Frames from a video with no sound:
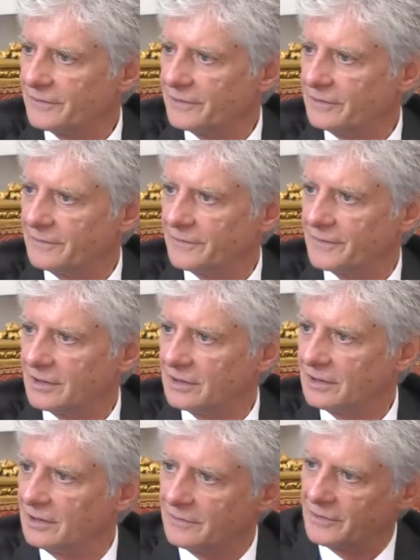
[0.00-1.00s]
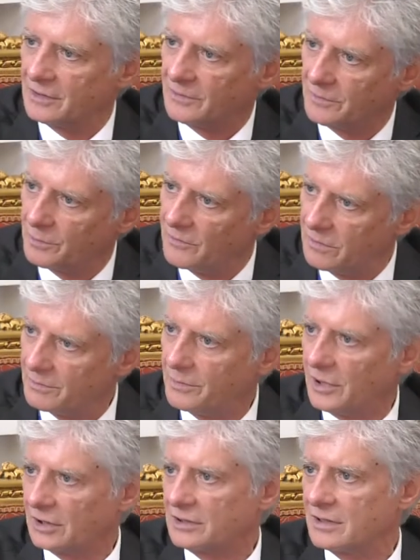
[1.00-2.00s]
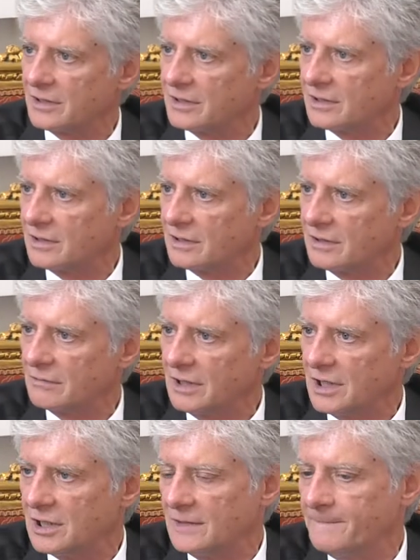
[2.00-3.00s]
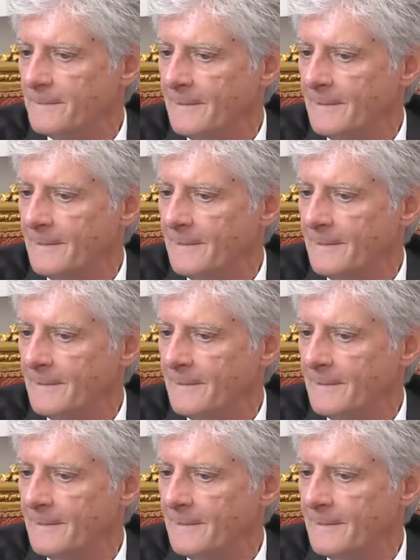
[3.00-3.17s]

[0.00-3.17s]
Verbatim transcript: of, uh, of the Balkans uh, region.